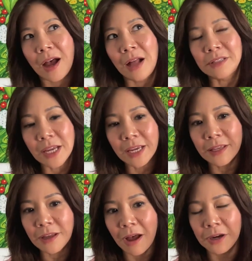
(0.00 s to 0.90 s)
I'll take
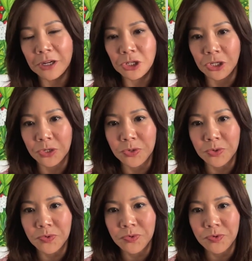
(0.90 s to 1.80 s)
the Kanna
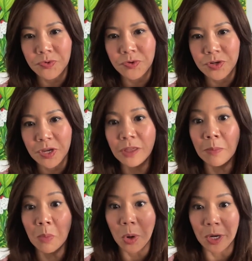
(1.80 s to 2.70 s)
Chew in the
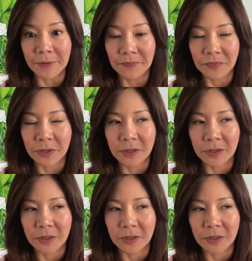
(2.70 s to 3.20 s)
morning,